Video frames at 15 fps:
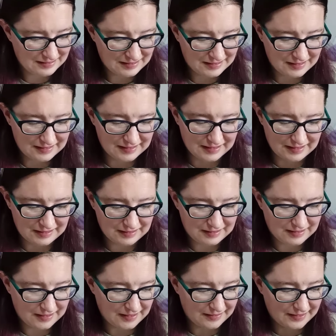Yeah.
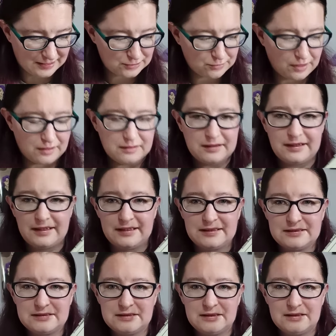And that's all it
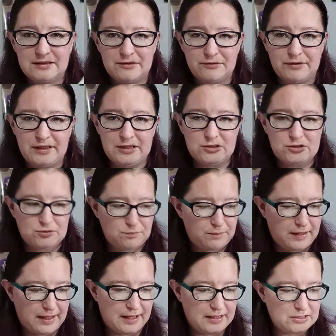is. They're each
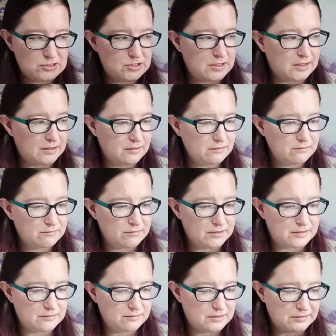page here
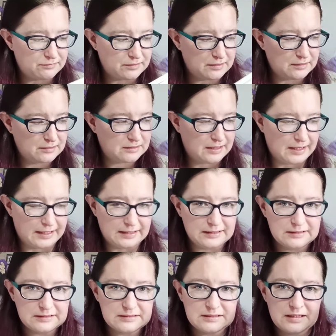with different
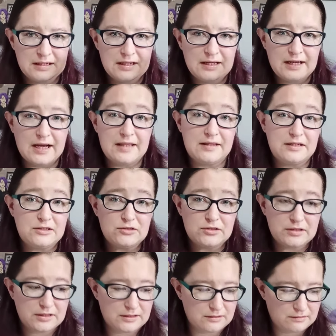things. And then you
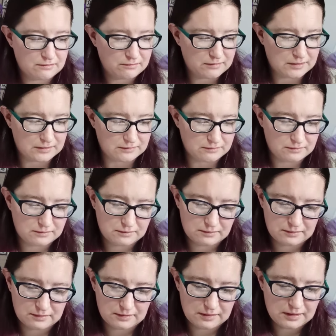can, well,
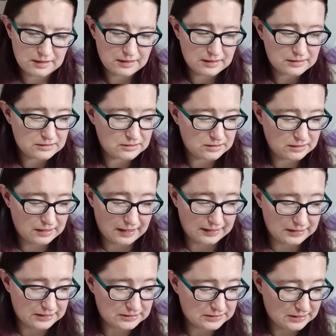I
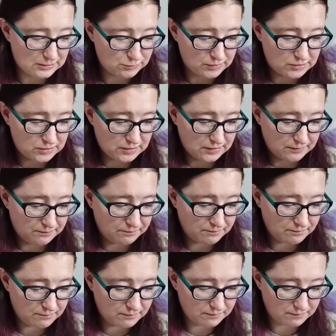guess that's what the
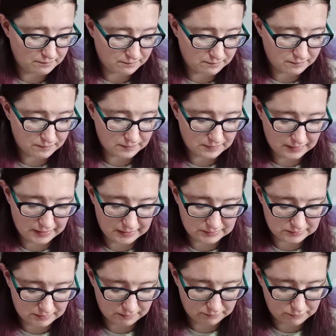things
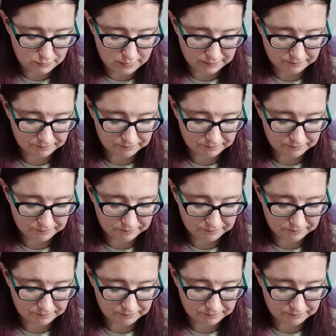are for.